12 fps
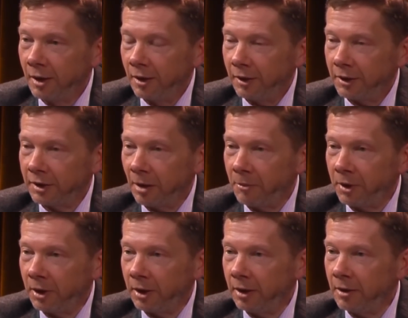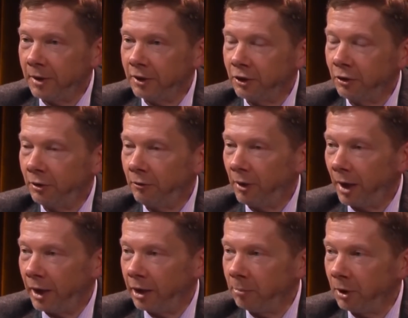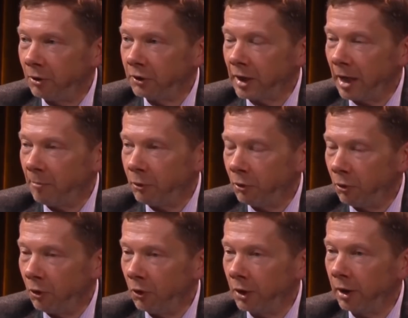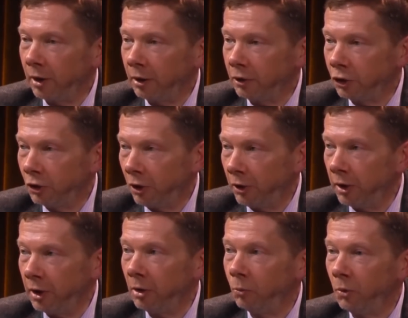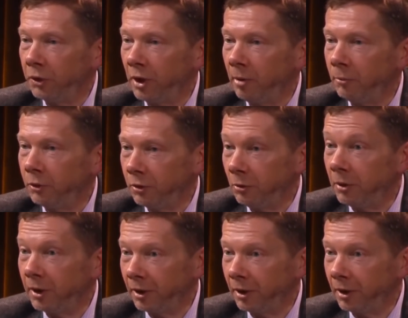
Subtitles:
something here that's not right, because I'm no longer enjoying what I'm doing.